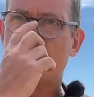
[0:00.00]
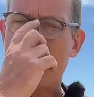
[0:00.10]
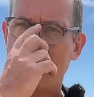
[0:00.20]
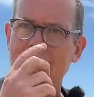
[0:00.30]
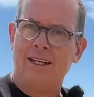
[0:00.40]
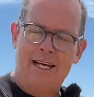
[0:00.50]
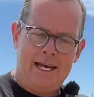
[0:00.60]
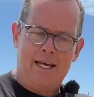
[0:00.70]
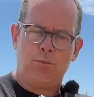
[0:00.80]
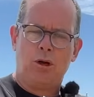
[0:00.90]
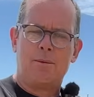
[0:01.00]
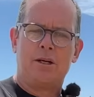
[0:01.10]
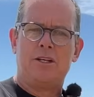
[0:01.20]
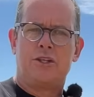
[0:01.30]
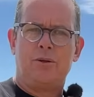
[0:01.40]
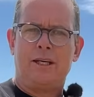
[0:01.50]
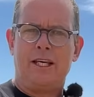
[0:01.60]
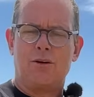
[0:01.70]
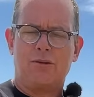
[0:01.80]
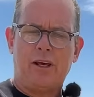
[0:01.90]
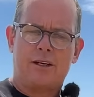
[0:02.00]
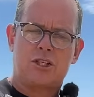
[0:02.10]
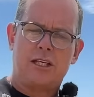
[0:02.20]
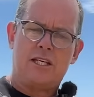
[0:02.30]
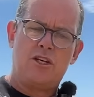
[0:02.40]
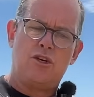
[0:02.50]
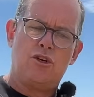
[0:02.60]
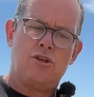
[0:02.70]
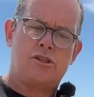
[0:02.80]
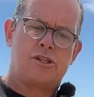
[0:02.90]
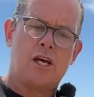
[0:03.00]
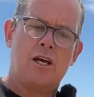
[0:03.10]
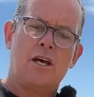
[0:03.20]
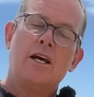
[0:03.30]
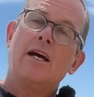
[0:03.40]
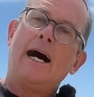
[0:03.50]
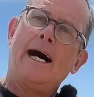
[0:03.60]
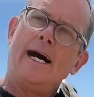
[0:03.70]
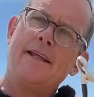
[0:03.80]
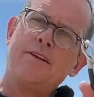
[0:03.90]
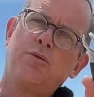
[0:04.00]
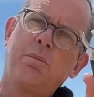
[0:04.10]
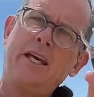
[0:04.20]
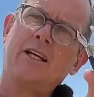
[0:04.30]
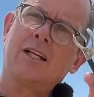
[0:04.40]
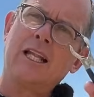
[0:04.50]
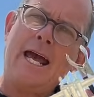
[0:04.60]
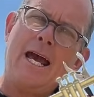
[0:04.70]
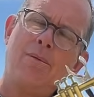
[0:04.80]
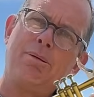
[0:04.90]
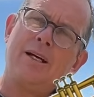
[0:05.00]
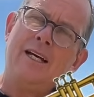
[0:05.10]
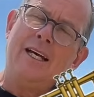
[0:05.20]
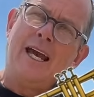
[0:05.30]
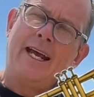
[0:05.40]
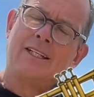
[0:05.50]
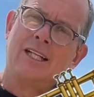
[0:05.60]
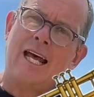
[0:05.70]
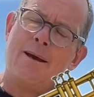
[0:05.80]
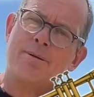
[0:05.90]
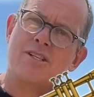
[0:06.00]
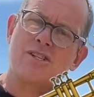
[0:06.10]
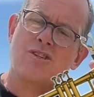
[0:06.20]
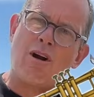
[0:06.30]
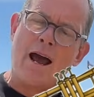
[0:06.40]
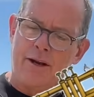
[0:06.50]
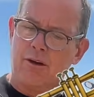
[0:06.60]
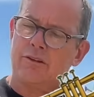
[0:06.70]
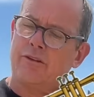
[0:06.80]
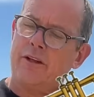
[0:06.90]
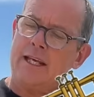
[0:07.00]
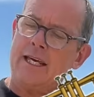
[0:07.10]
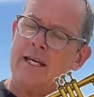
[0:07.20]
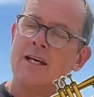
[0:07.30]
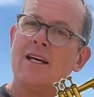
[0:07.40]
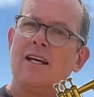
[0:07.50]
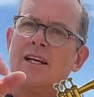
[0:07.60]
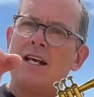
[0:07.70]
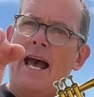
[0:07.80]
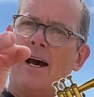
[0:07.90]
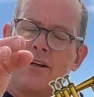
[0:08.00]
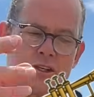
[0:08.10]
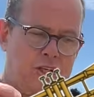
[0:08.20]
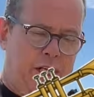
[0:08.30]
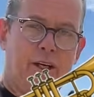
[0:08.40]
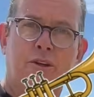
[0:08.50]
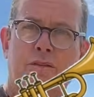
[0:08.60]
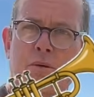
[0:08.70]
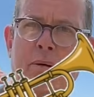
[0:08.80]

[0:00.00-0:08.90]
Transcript: route, and what I'm going to do here is actually use this big clamp and clamp it straight onto the outer shield of the